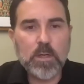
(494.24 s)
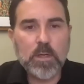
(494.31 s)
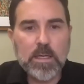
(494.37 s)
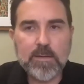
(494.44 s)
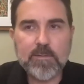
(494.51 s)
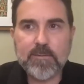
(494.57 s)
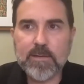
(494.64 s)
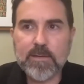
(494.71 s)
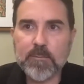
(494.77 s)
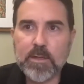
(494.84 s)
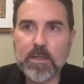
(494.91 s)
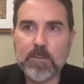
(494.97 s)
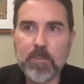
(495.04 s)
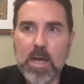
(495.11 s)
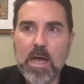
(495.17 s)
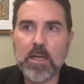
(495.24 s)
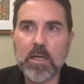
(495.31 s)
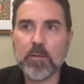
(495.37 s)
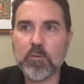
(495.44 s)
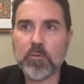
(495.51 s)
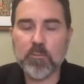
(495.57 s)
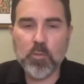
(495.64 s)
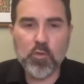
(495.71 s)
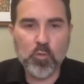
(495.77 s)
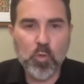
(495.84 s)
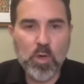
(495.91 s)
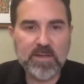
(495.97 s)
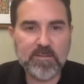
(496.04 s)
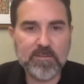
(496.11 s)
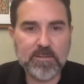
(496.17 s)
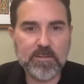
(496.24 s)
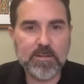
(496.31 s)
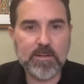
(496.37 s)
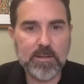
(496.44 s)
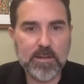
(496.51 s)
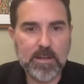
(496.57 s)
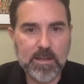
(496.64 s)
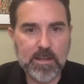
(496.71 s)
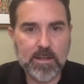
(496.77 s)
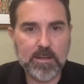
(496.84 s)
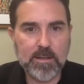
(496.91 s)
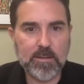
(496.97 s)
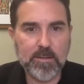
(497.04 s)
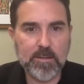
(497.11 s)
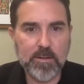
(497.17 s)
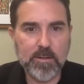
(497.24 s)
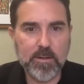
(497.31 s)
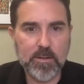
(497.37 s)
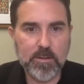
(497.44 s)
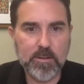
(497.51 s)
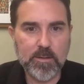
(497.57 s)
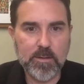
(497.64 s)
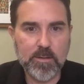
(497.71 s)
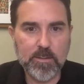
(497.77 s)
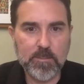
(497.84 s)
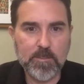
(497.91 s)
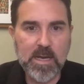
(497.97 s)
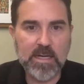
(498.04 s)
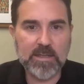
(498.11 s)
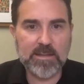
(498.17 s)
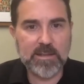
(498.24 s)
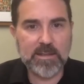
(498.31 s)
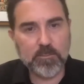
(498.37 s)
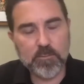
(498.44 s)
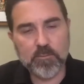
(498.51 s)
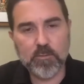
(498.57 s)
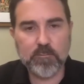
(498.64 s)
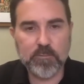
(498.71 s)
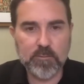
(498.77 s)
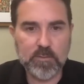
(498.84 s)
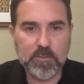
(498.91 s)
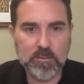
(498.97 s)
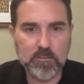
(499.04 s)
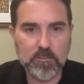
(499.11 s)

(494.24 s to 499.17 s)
it seems like Pali was more Western, and the Magadhi was obviously to